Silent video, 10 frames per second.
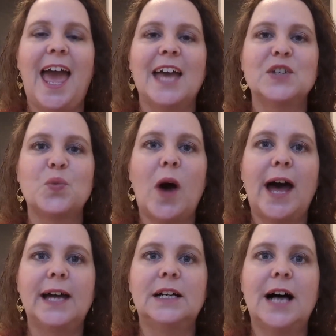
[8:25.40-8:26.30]
And
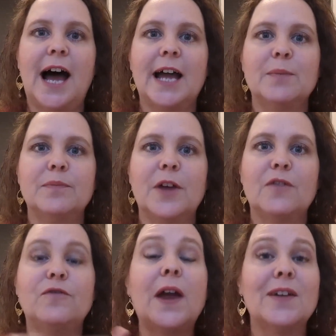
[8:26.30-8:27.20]
while I'm
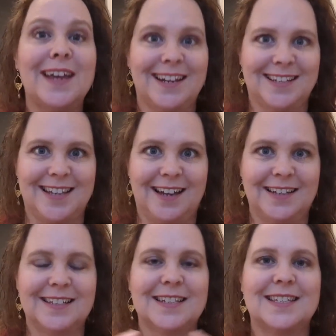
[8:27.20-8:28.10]
very
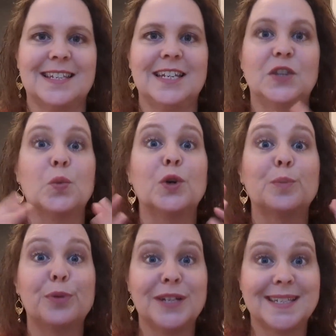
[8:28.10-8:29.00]
excited to see the
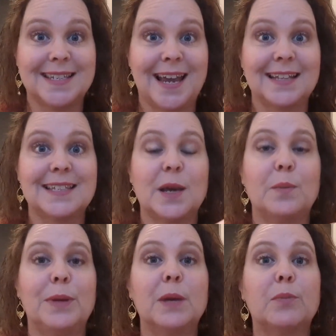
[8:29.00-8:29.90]
word priestess
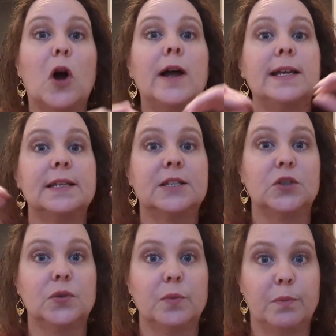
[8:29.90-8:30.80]
being brought
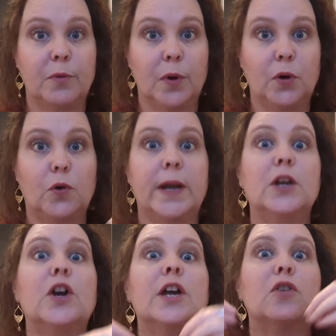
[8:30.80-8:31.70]
into
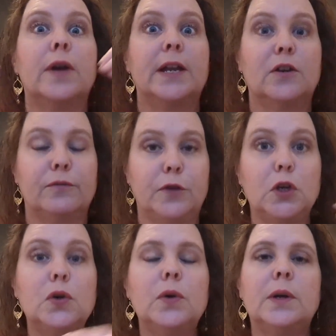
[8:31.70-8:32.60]
greater and greater
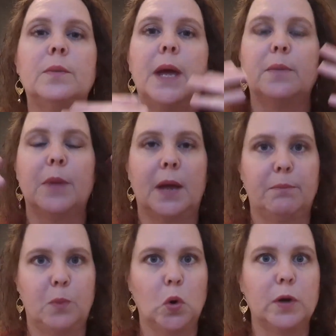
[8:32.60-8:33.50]
view
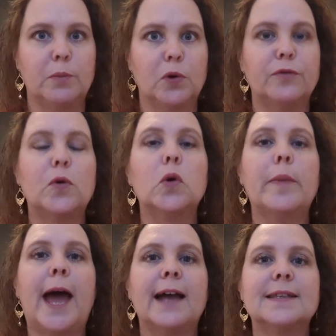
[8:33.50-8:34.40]
and more
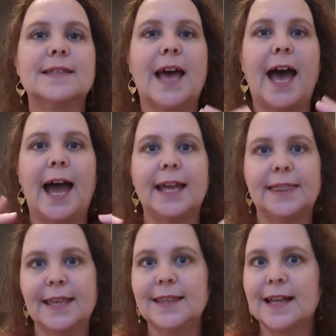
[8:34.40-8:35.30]
formats, I
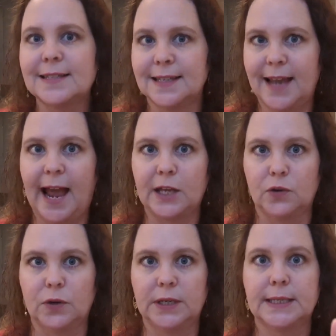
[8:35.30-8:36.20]
think that's
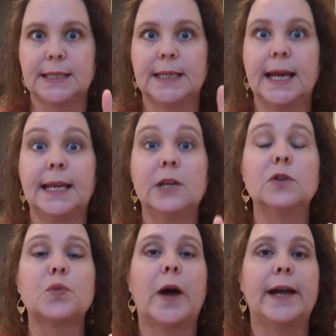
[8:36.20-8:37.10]
inaccurate. And
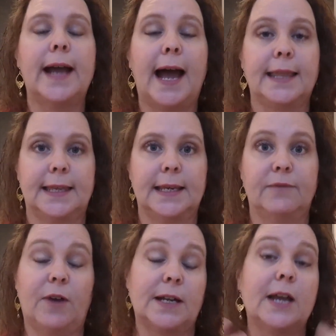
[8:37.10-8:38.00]
here's why I think,
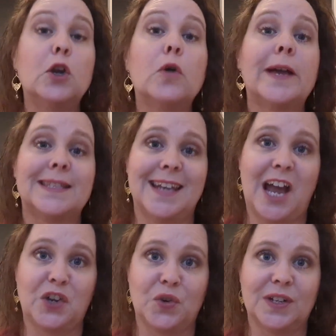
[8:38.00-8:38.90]
in fact, I know that's
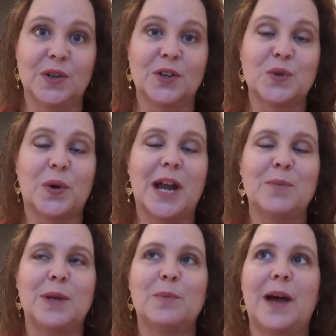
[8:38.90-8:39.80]
inaccurate, and here's what I
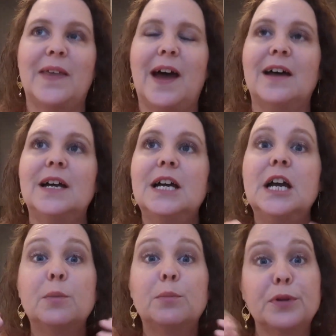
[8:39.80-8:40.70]
mean by that.
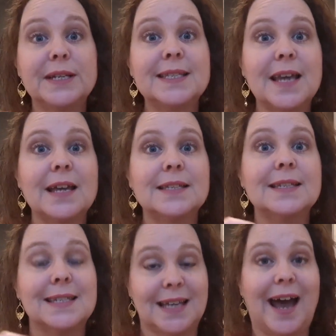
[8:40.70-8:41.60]
Priestess
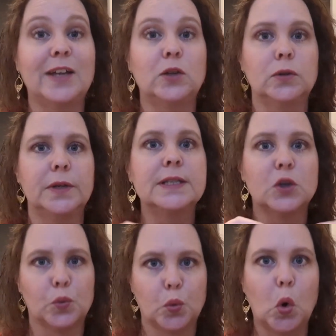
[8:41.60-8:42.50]
is a title, it's
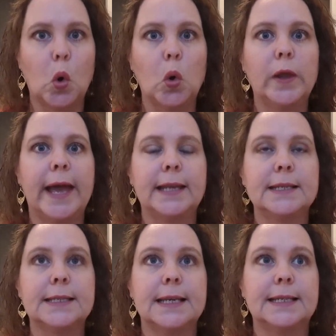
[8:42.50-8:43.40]
a role, and
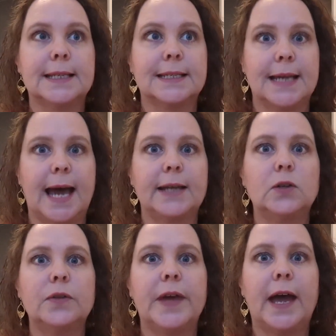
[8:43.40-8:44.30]
it's a
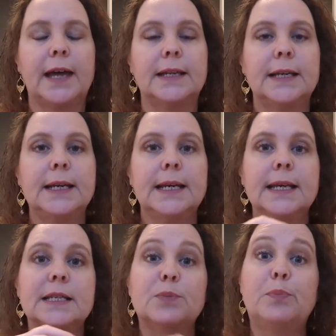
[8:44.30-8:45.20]
title that
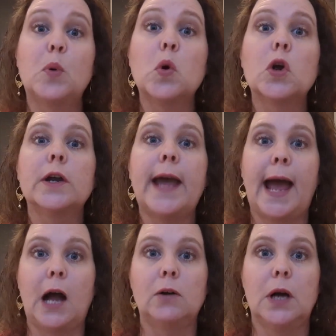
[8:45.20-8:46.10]
is born
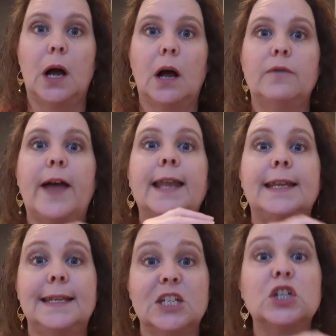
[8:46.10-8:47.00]
out of an
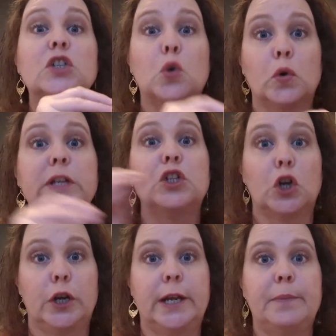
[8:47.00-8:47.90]
initiatory
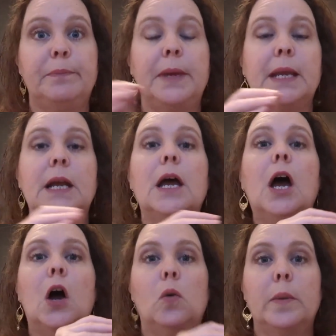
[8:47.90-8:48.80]
journey, meaning
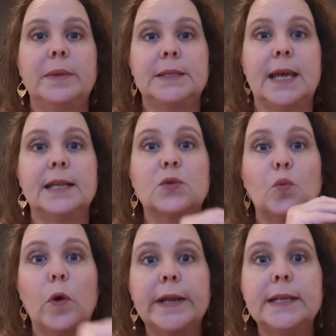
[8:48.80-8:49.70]
a woman takes
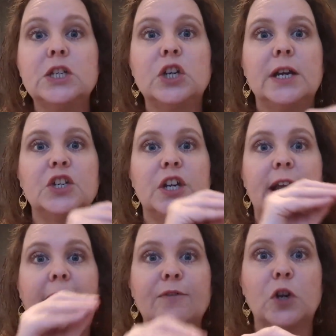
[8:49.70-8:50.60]
one initiation
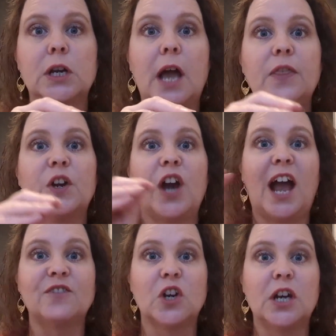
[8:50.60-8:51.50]
after another,
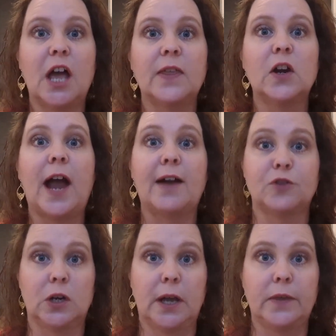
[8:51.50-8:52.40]
after another,
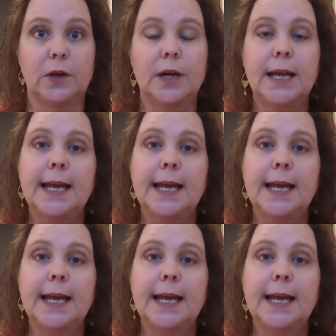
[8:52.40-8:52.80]
after another.